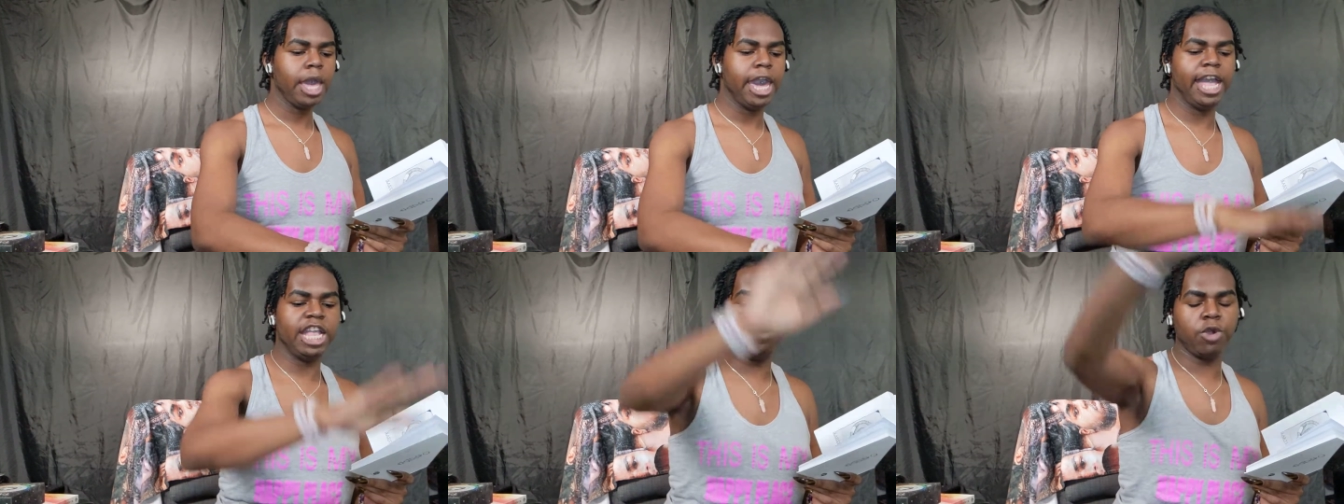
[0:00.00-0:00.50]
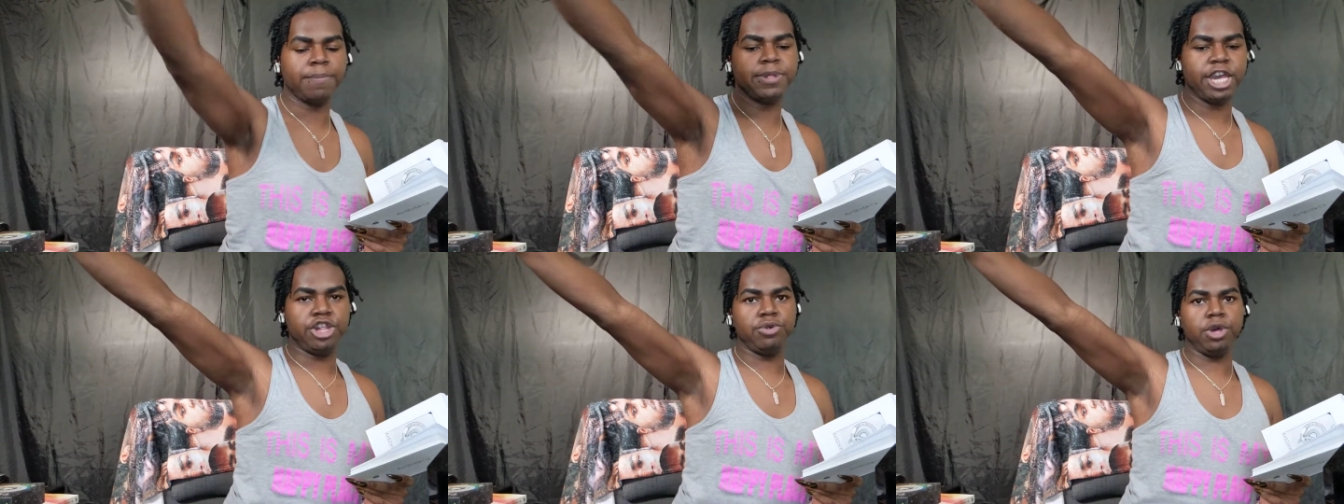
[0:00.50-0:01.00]
Any
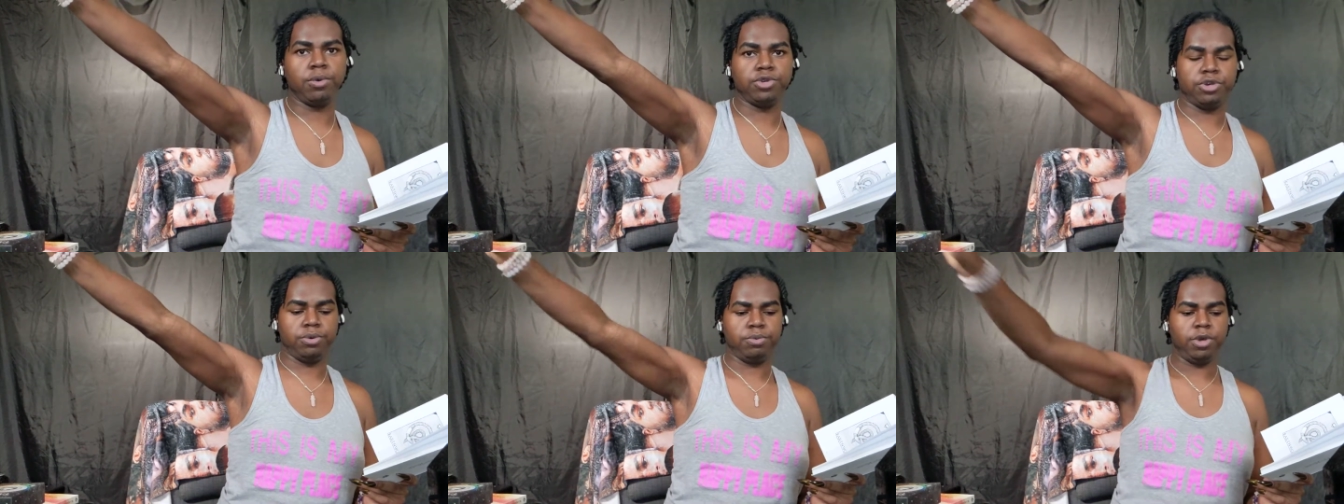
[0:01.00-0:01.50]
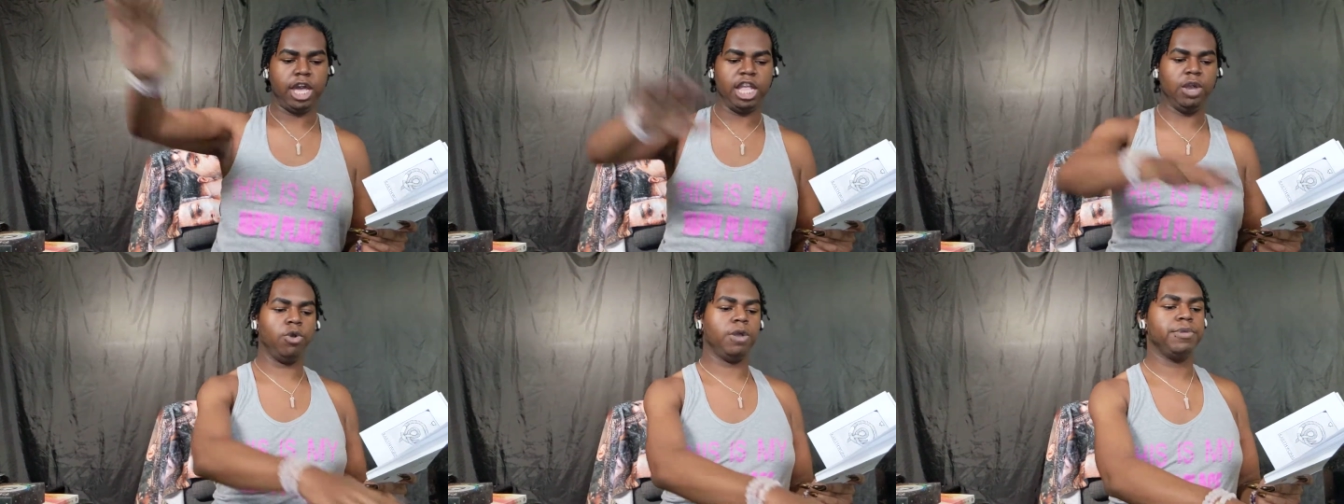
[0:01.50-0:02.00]
workplace you go to,
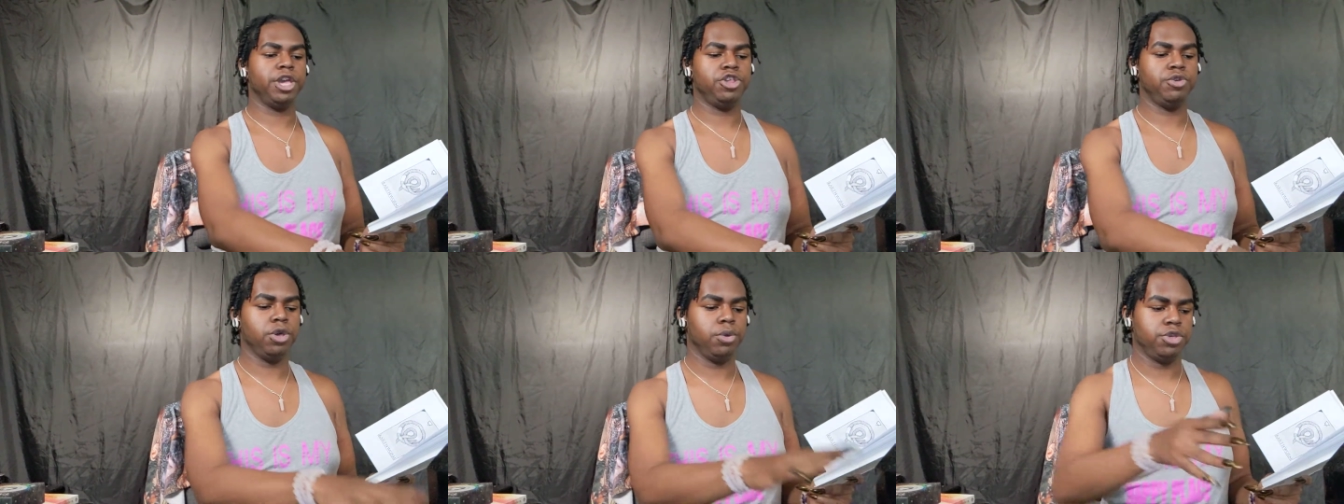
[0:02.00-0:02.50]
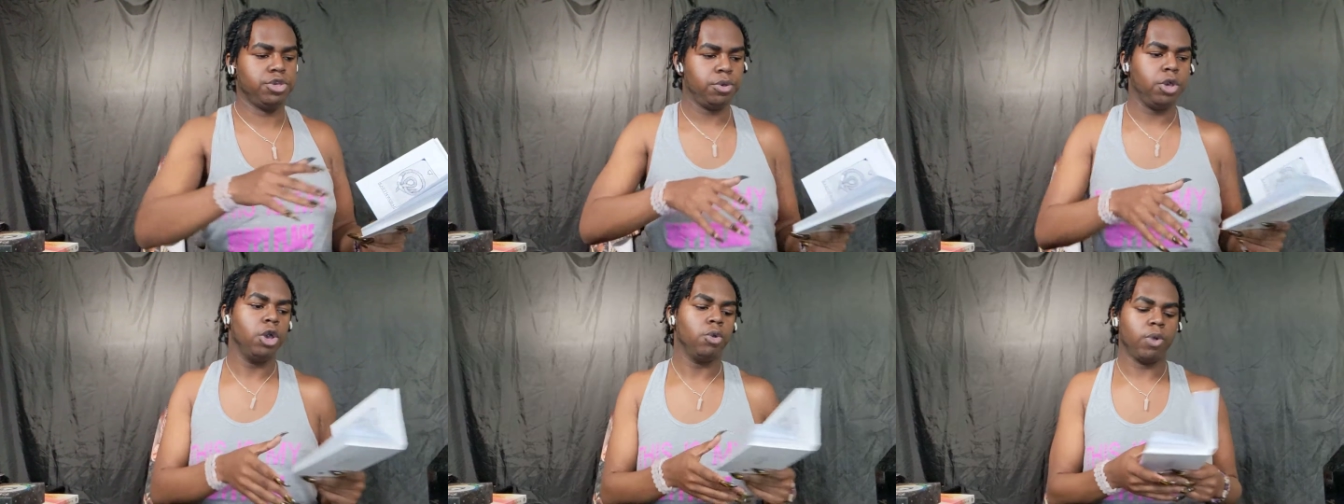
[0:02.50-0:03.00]
any workplace you go to,
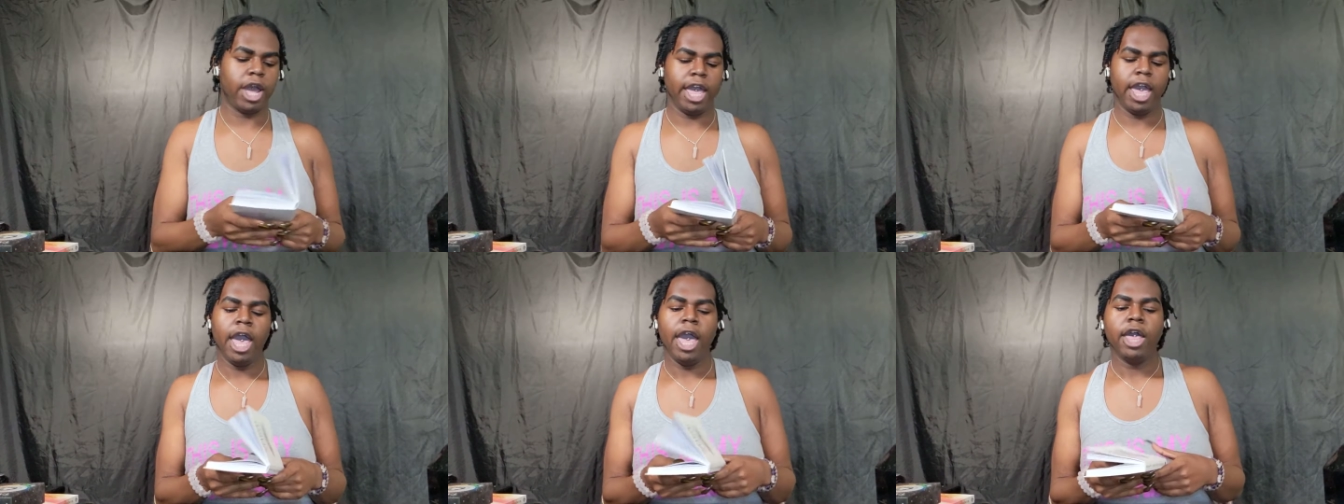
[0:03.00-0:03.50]
right?